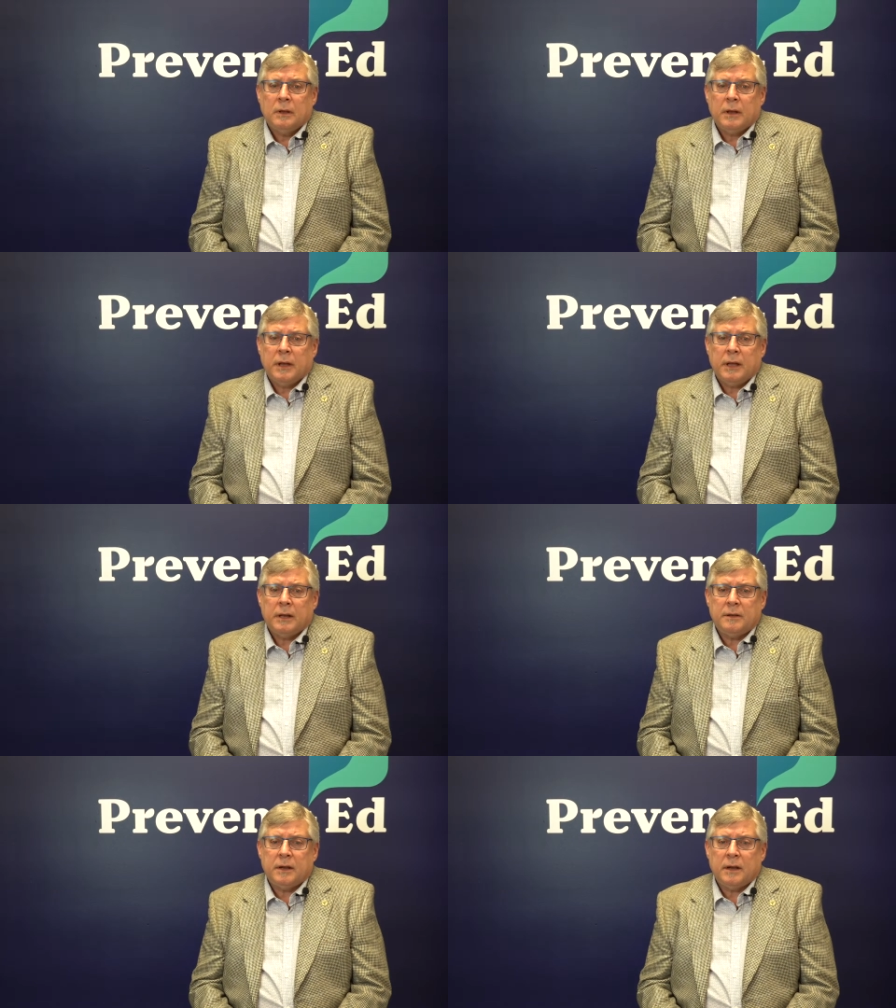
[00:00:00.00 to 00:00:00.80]

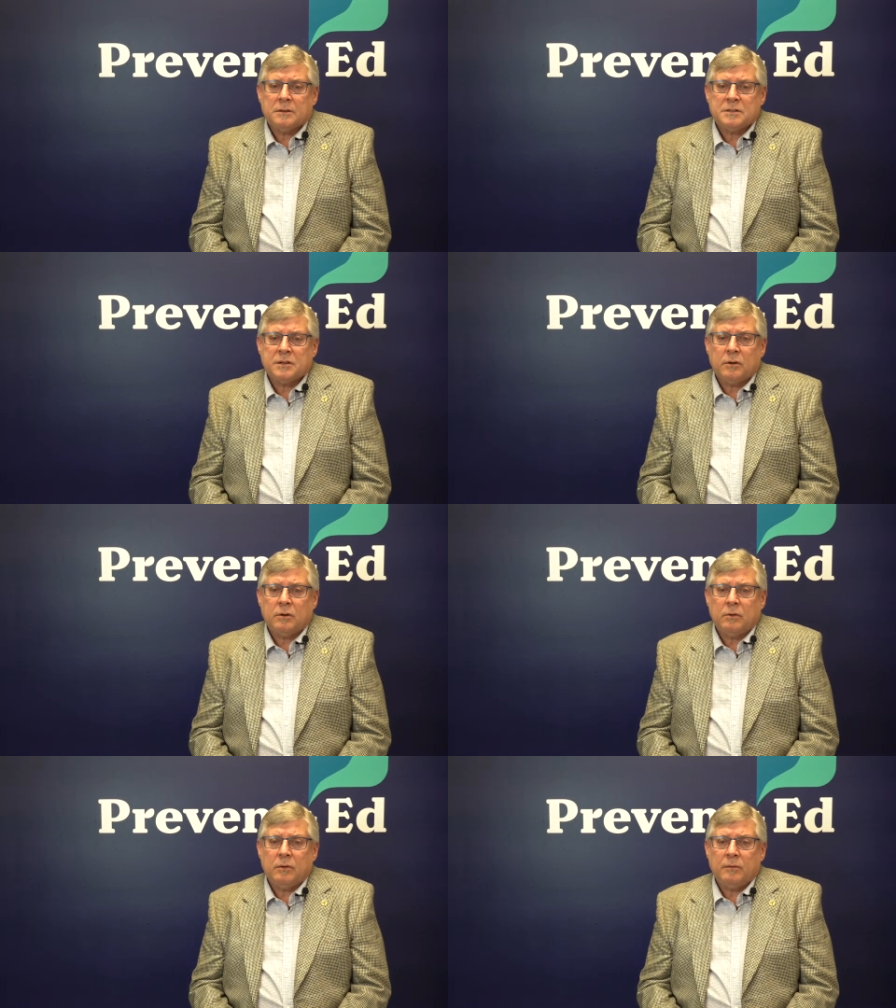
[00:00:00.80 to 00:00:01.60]
And
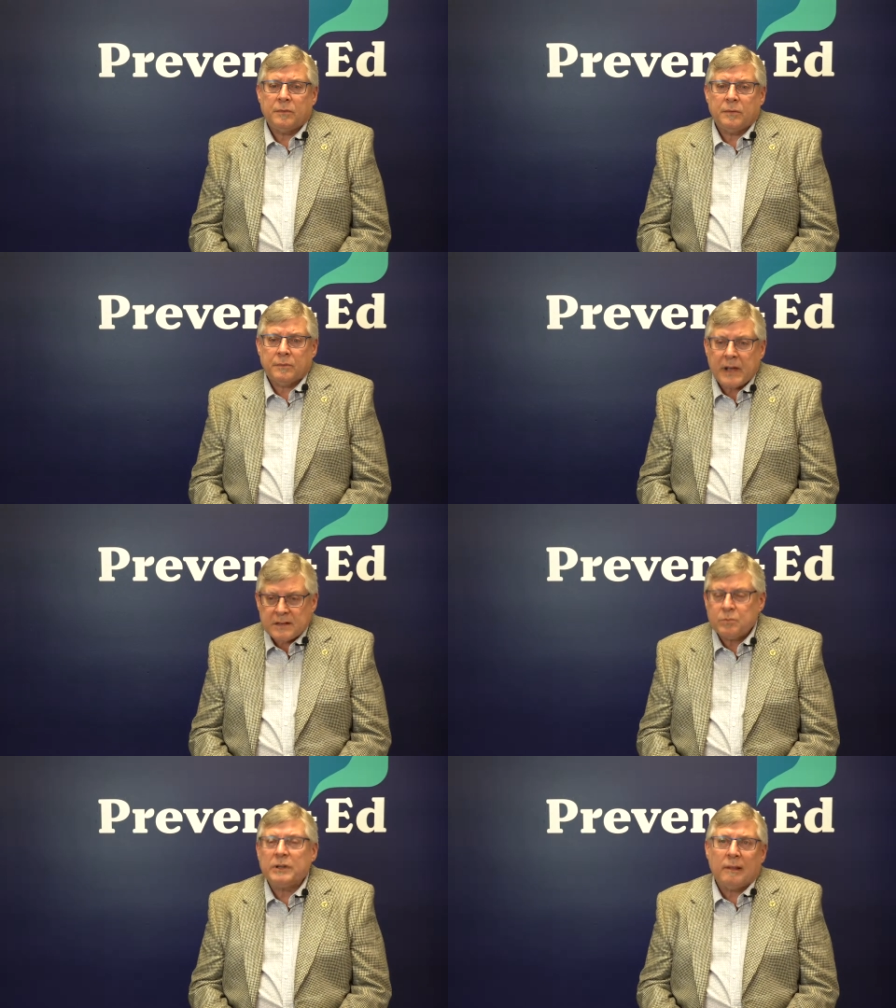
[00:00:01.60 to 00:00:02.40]
so
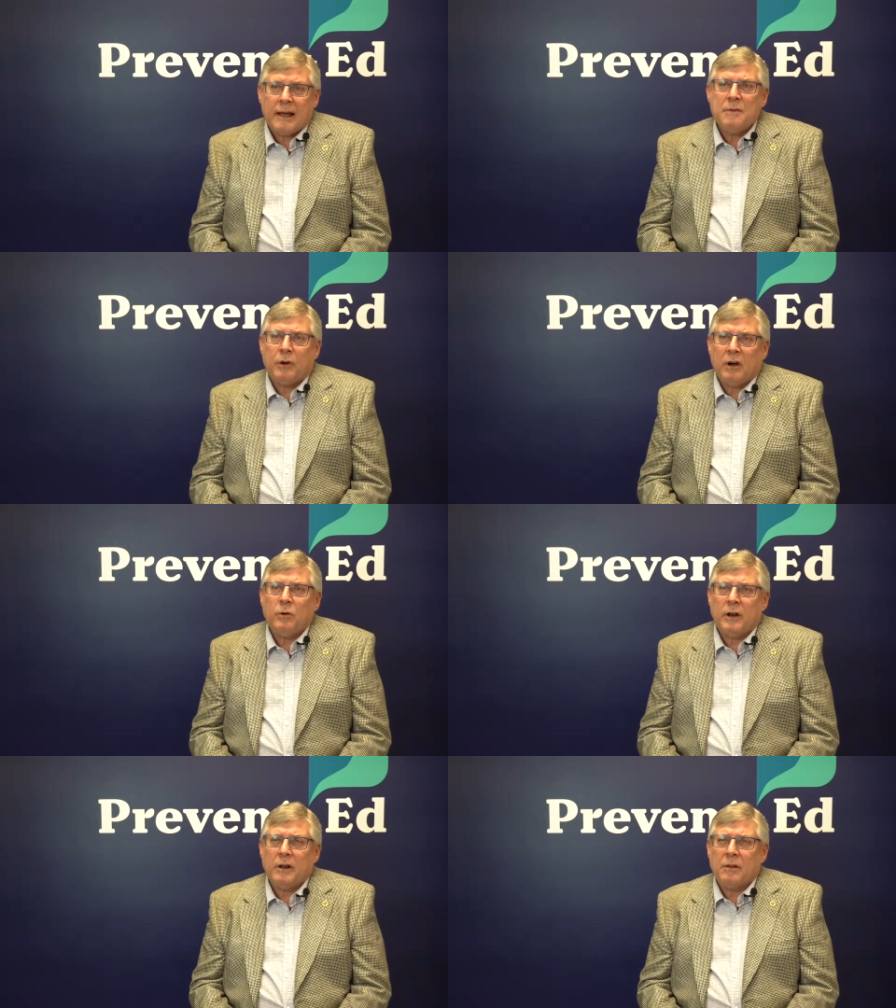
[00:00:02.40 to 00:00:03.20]
that's when the light bulb
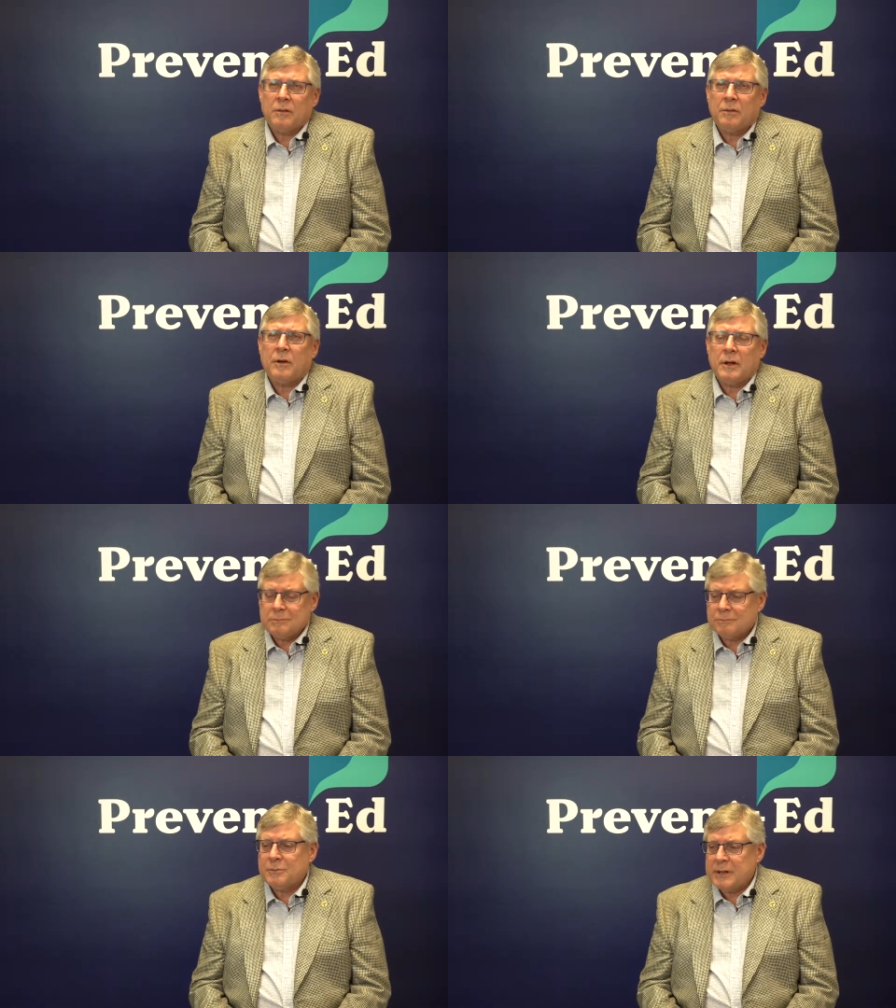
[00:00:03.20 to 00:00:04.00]
went in, and I thought
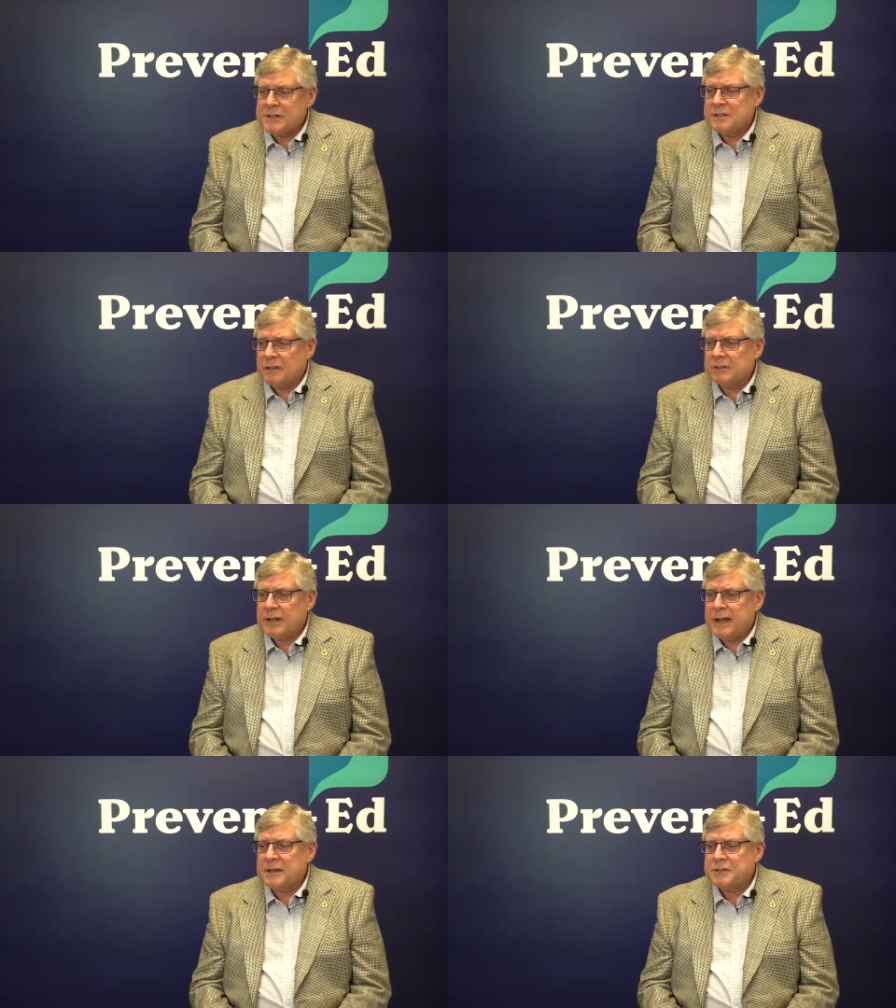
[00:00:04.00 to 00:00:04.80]
to myself,
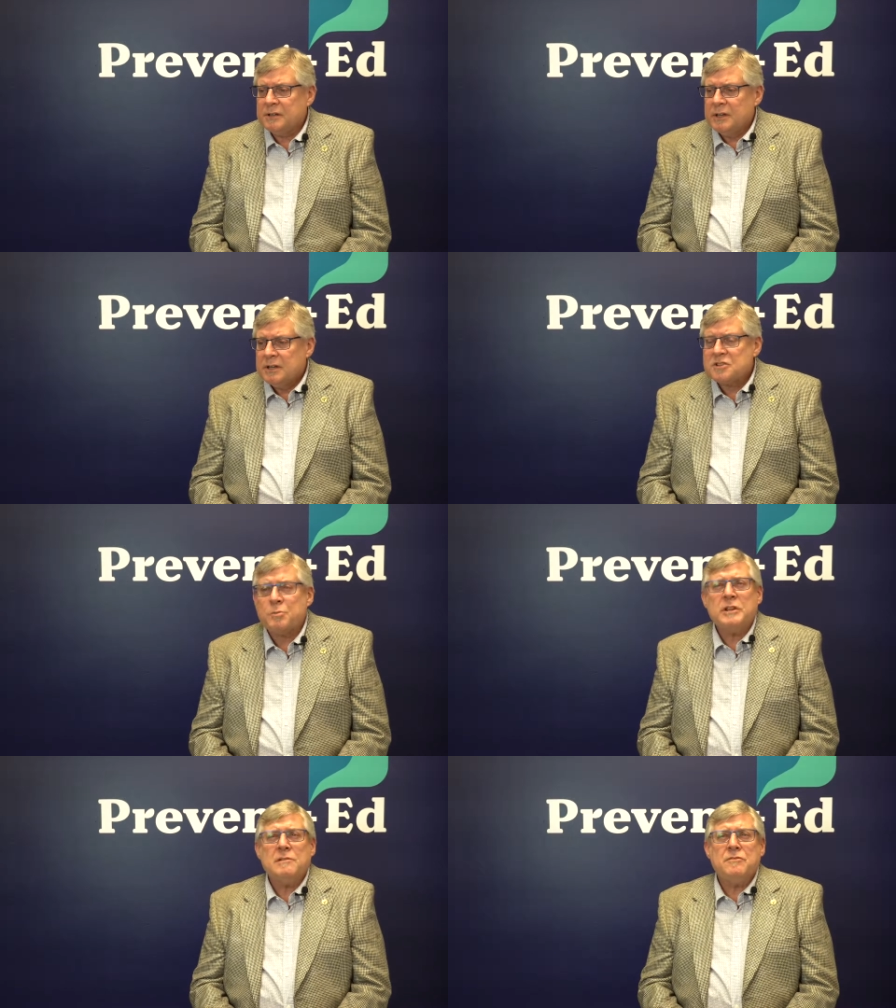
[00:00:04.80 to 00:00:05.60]
gosh,
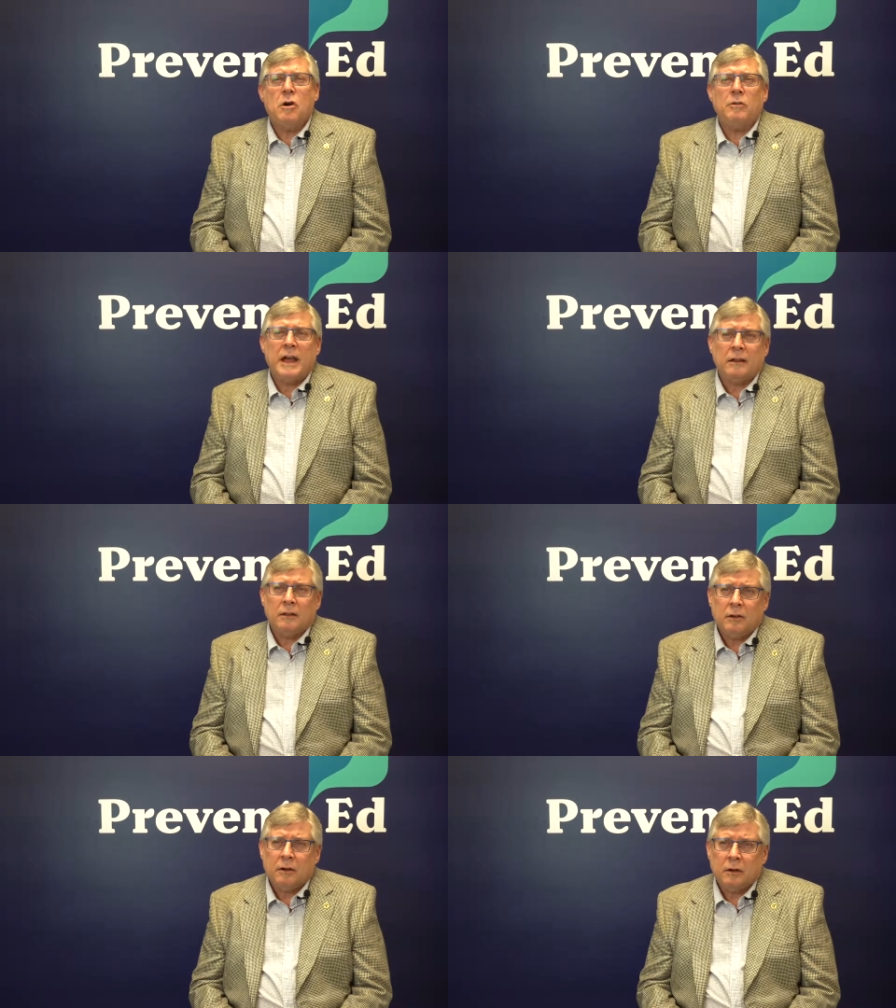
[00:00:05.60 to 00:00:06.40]
someone you've known that
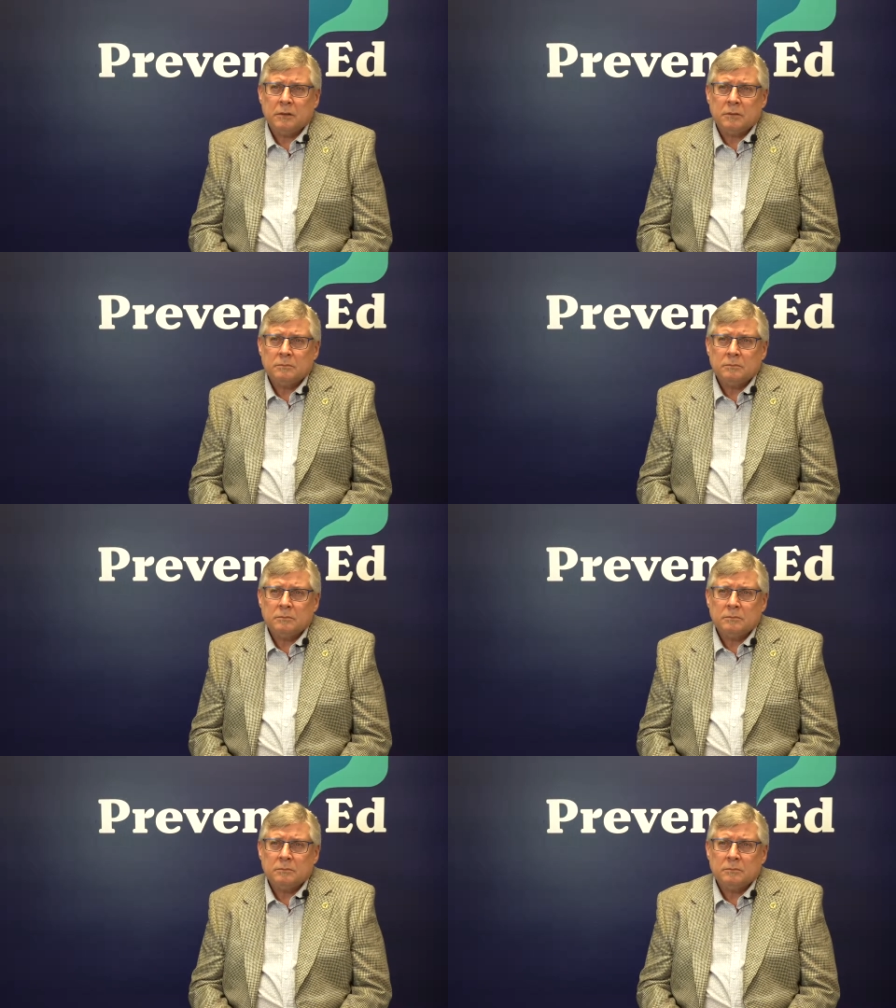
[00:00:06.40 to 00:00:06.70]
long,